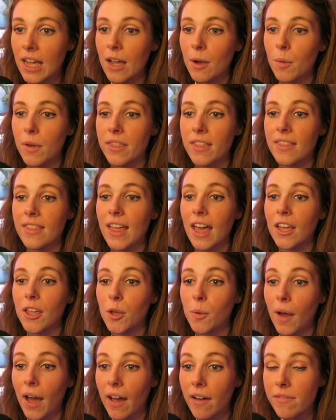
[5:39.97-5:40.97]
Within that,
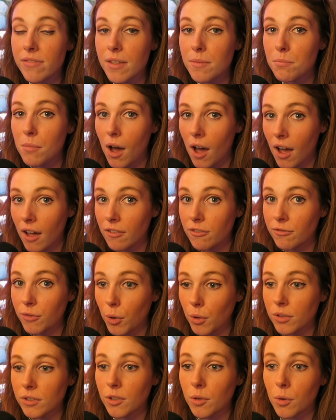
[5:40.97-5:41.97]
you have the mod
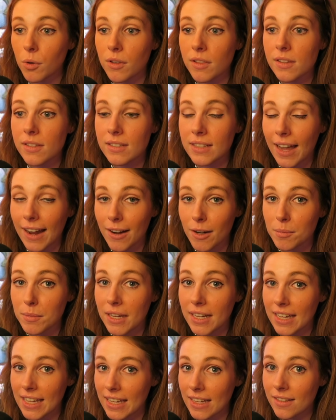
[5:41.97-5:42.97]
folder or the
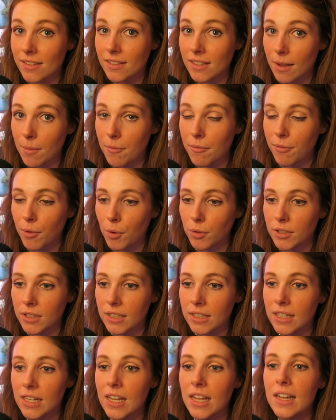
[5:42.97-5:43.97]
Skyrim.esm
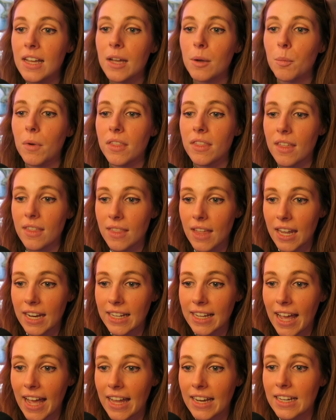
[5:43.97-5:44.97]
folder. And within that,
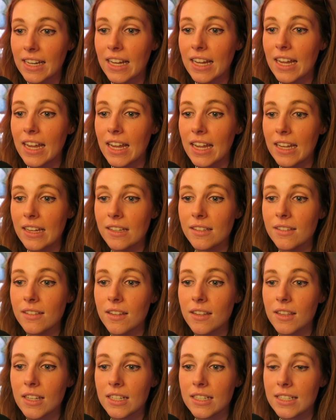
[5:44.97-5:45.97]
again, is
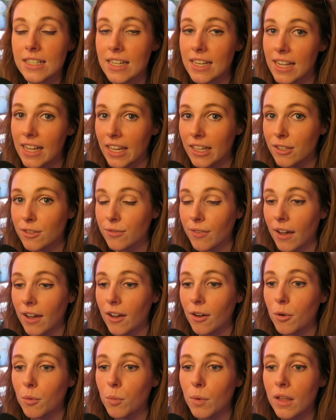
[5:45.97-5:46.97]
the DDS
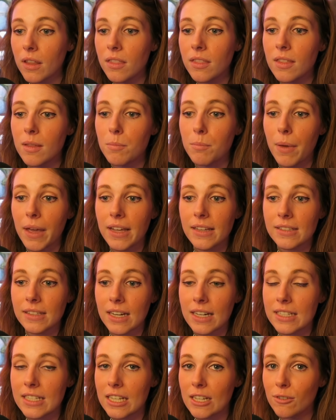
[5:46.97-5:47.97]
file with the base
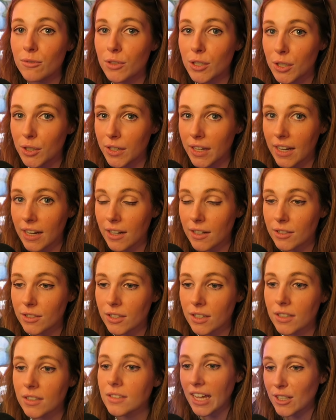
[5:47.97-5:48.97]
ID for your
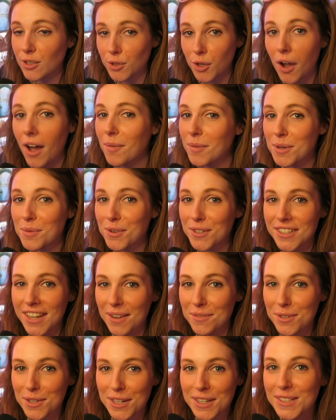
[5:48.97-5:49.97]
character. I don't know how many more
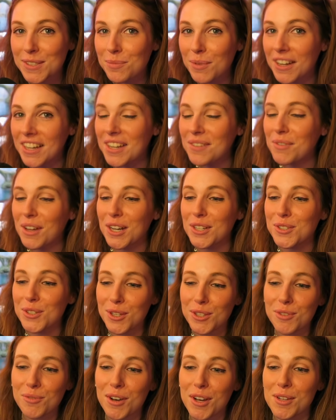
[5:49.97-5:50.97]
times I can explain it, but I
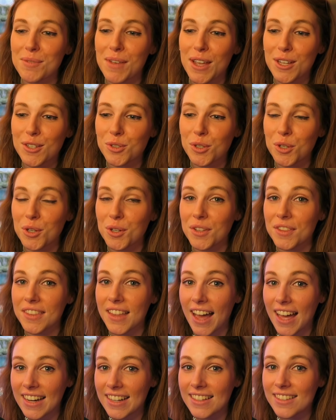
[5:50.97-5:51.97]
just want to make sure
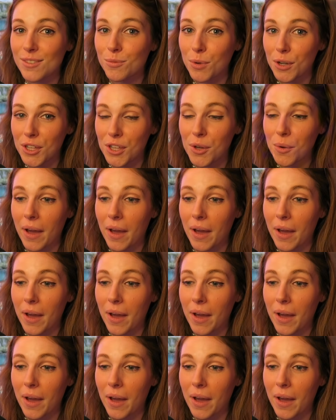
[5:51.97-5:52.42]
that is what you